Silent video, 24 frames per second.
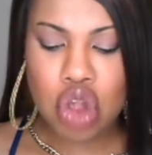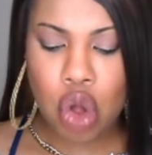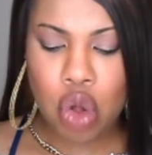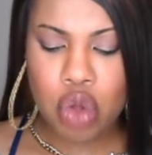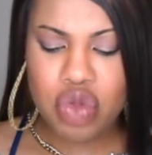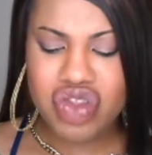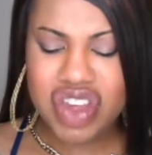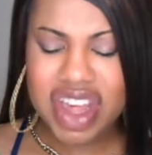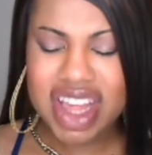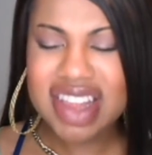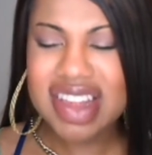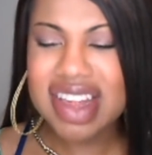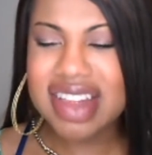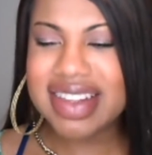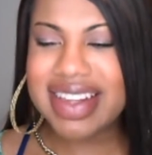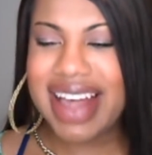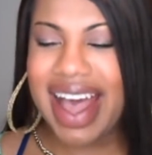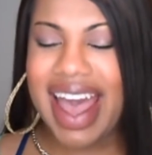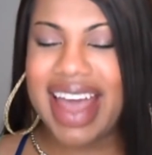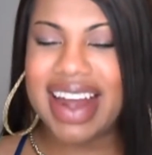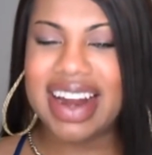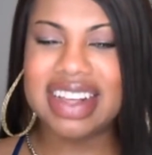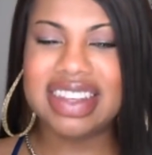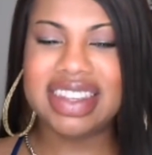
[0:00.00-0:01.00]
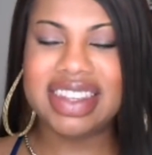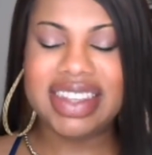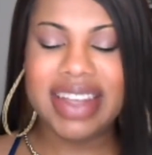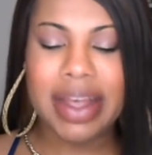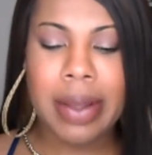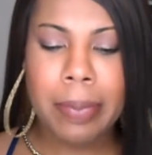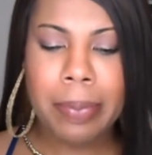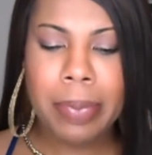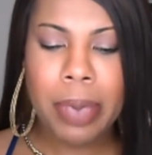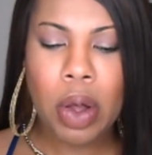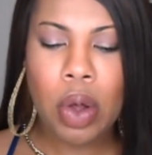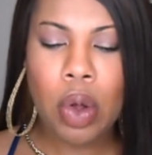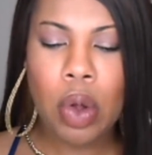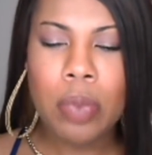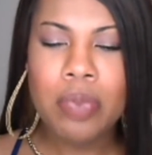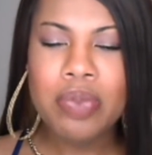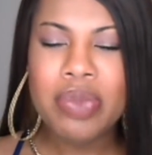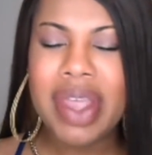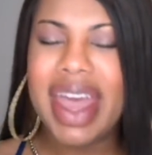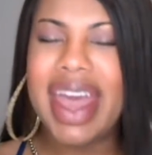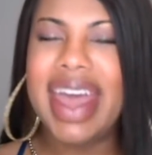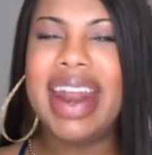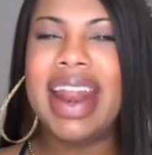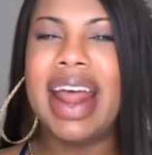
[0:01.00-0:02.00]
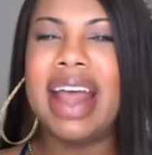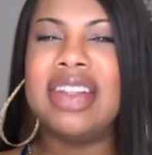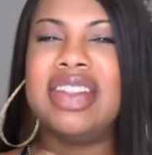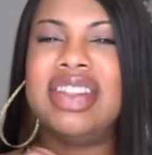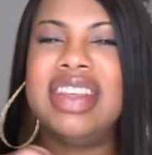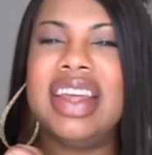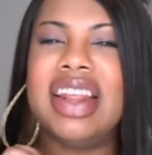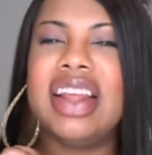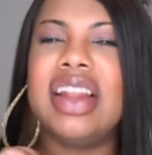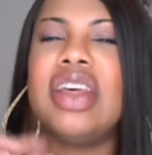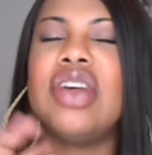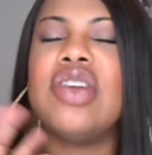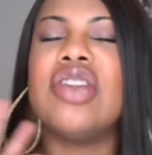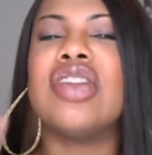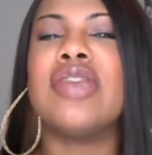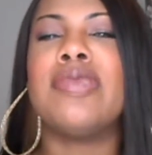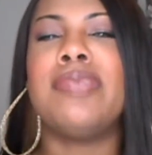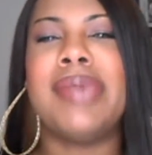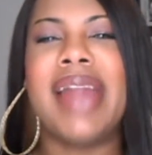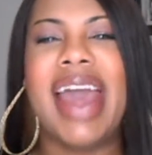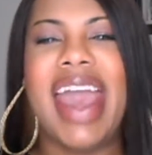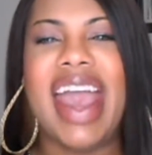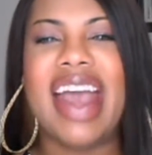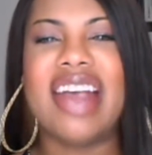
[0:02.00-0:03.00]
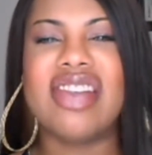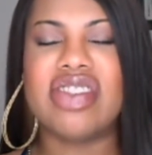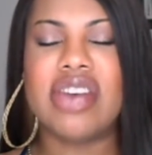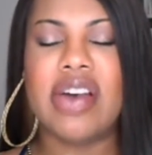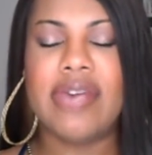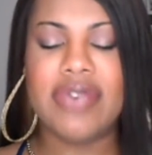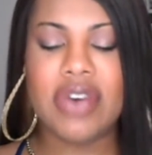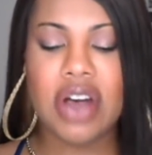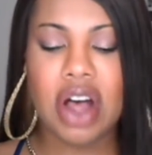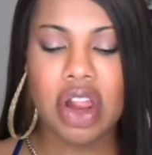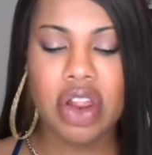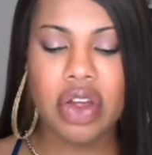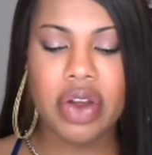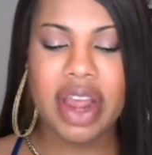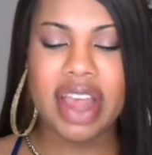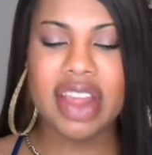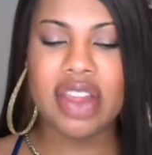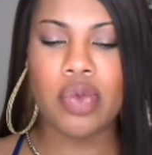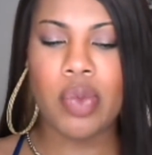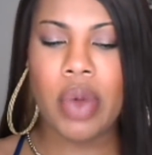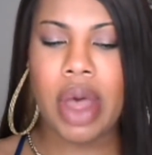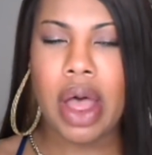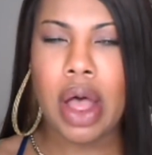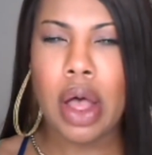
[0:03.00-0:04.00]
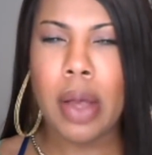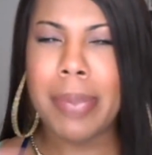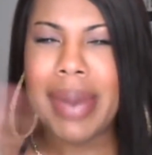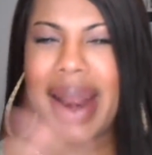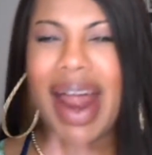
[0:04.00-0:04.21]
So this is kind of simple, and I did a little splash of color as well.